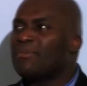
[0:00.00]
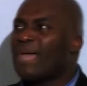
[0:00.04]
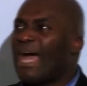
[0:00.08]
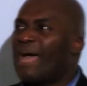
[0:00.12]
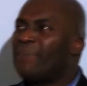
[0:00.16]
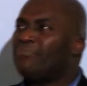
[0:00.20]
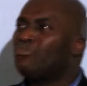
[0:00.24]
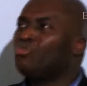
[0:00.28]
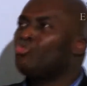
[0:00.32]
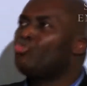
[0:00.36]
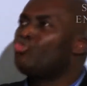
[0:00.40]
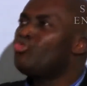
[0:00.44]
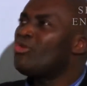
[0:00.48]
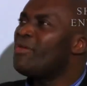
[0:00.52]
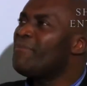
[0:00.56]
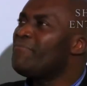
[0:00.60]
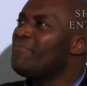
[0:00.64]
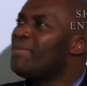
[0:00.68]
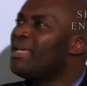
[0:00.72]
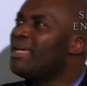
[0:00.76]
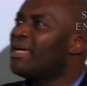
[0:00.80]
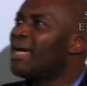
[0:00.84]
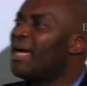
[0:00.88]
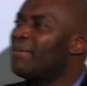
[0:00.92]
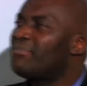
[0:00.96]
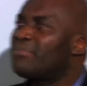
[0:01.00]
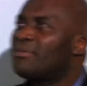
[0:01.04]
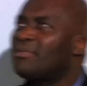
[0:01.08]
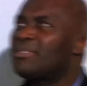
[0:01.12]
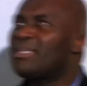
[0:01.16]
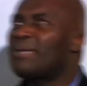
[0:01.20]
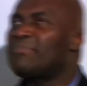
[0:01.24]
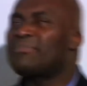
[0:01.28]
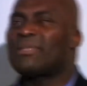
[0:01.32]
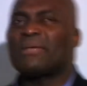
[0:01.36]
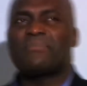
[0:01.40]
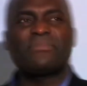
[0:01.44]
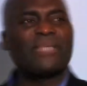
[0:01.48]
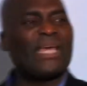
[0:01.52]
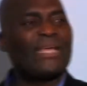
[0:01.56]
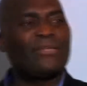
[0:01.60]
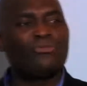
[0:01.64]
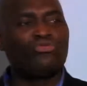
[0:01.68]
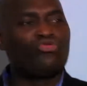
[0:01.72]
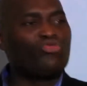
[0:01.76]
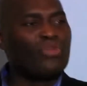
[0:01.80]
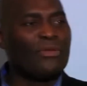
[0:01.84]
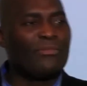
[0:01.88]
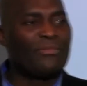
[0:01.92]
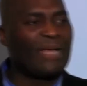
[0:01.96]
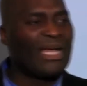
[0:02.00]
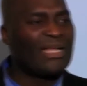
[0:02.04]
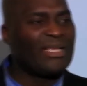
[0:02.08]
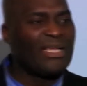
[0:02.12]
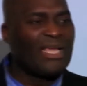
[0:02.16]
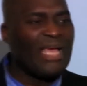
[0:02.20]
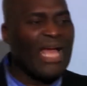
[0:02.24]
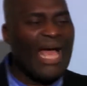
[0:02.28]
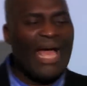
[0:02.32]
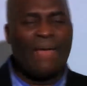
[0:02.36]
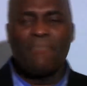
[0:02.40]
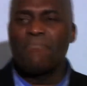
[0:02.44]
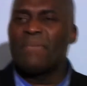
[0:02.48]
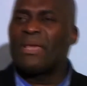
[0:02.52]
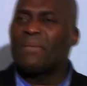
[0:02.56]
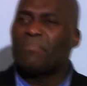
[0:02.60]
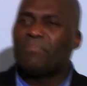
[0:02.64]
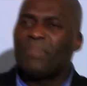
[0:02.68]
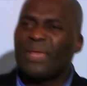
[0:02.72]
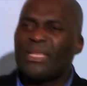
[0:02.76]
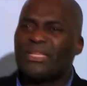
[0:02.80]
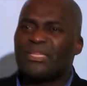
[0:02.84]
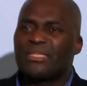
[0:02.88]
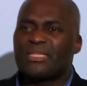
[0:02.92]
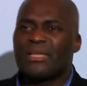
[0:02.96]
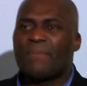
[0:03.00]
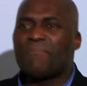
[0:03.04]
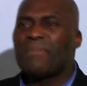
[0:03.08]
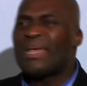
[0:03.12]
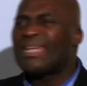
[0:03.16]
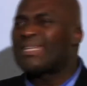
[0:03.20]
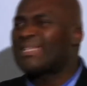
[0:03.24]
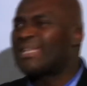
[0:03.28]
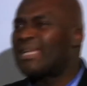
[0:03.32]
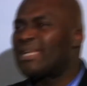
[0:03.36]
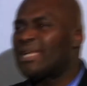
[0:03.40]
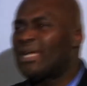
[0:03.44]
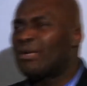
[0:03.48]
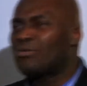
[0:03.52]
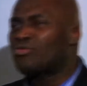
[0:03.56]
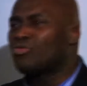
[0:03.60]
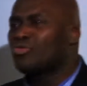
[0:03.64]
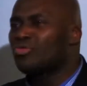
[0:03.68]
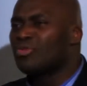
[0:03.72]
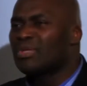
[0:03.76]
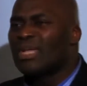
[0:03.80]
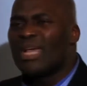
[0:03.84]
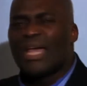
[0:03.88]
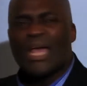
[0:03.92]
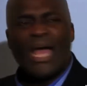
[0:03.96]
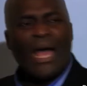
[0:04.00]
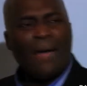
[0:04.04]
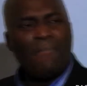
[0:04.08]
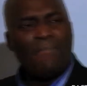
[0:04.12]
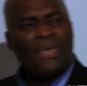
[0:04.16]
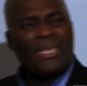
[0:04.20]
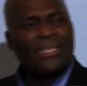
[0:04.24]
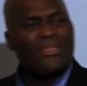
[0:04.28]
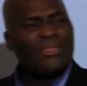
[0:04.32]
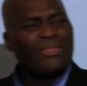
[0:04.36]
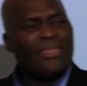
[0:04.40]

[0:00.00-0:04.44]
I'm dreaming. Sometimes I dream. I make pictures. I make scenarios. I make